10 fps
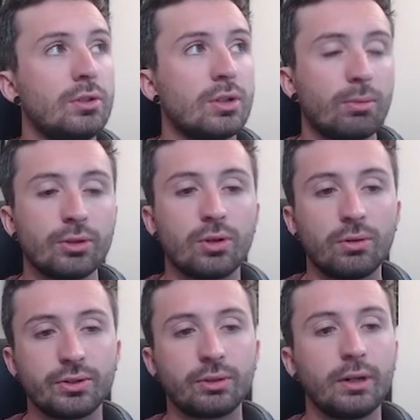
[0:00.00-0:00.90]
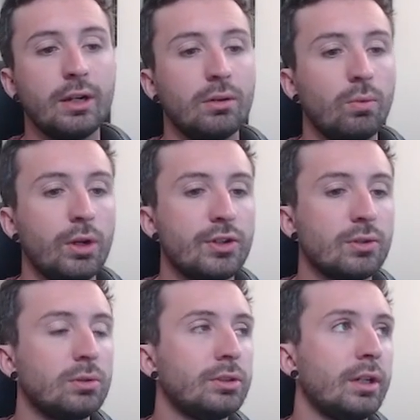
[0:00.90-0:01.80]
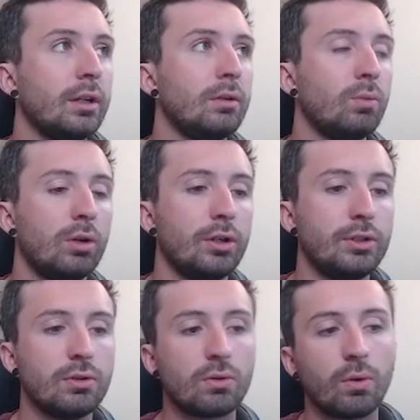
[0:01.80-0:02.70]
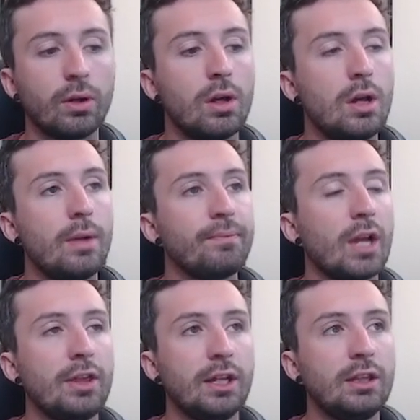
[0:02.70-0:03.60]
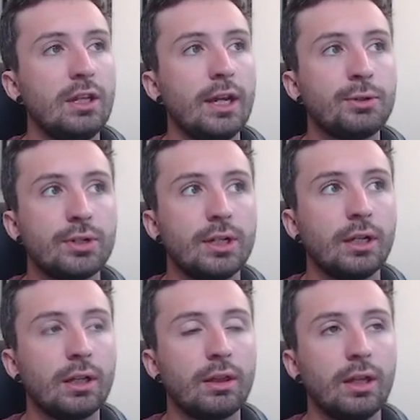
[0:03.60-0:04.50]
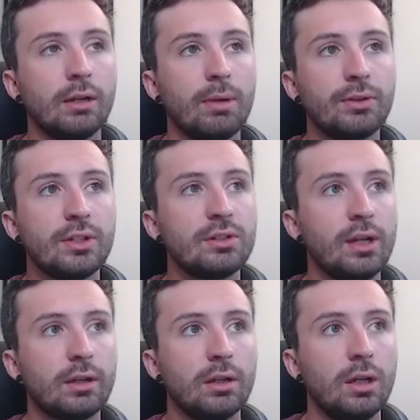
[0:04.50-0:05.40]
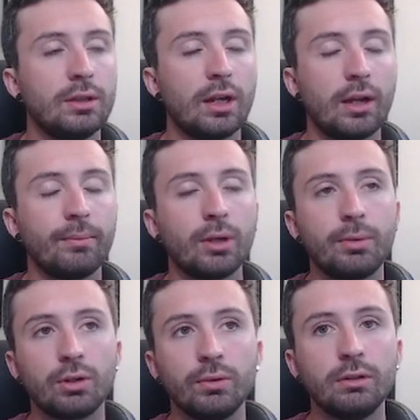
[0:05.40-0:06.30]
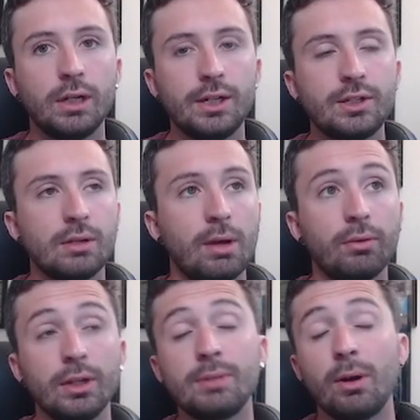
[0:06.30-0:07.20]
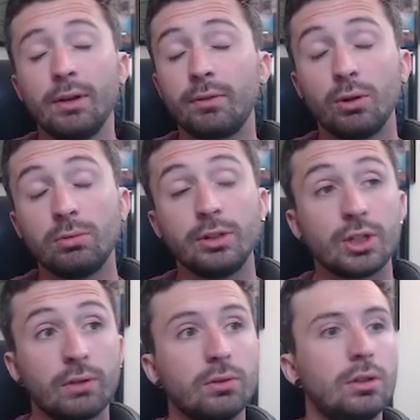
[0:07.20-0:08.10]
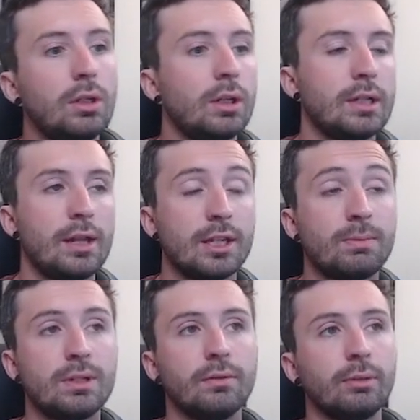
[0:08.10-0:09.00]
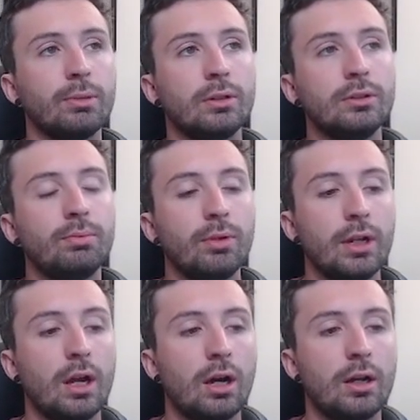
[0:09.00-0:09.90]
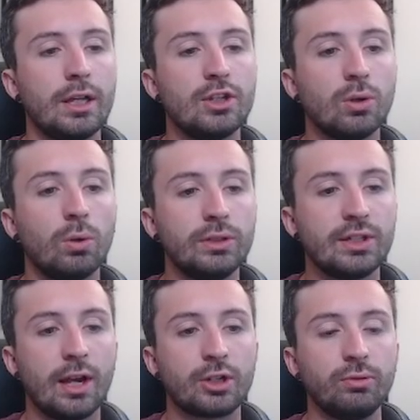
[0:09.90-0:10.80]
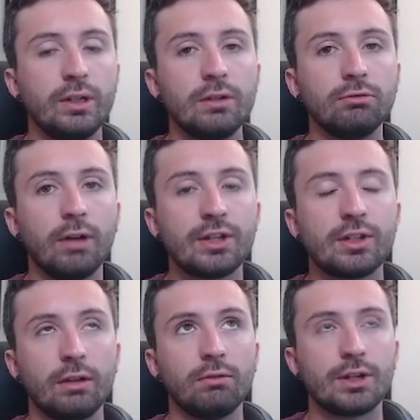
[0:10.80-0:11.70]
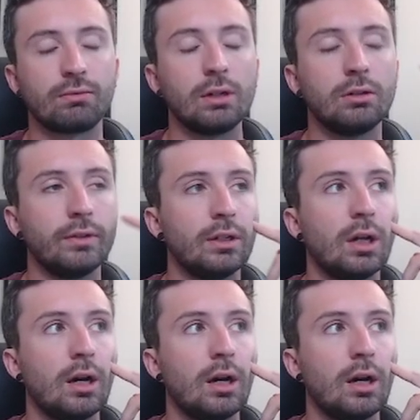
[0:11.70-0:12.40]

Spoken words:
Charles the Great, 1 Isolde, and 1 Unicorn. I think the interesting thing about this deck that I am coming to realize about, this is about Infernoble in general, not this specific build, but Isolde is actually less and less relevant